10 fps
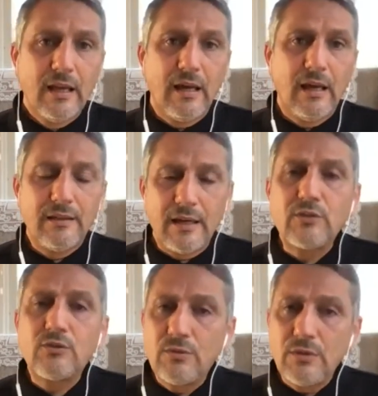
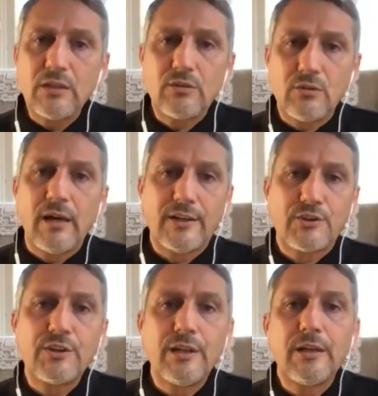that you need to
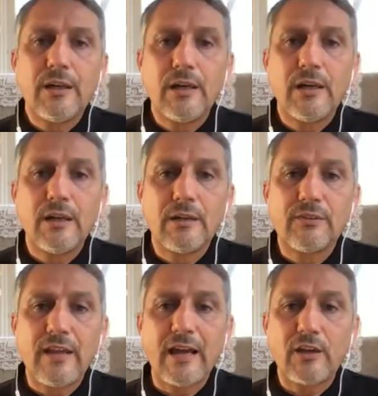actually
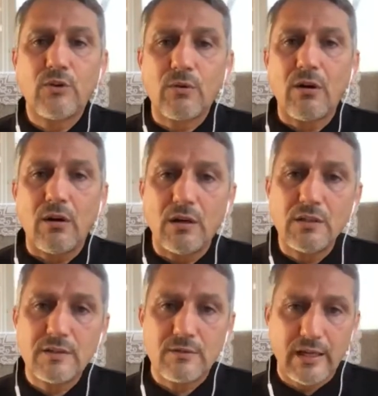stack your
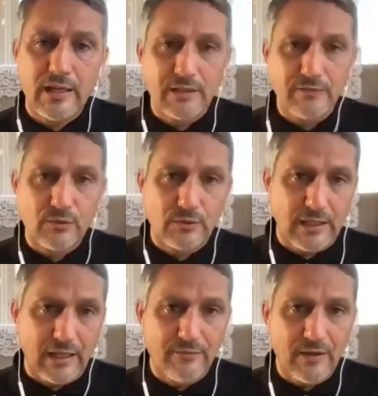cards relative to
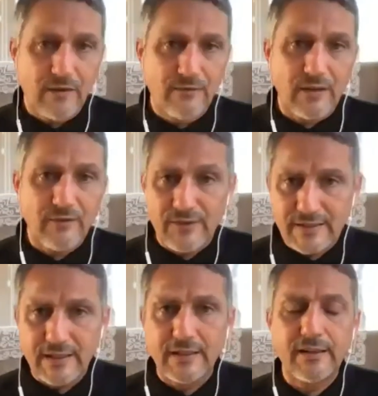Tel Aviv and
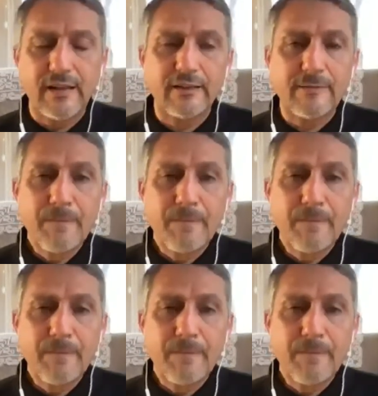facilitate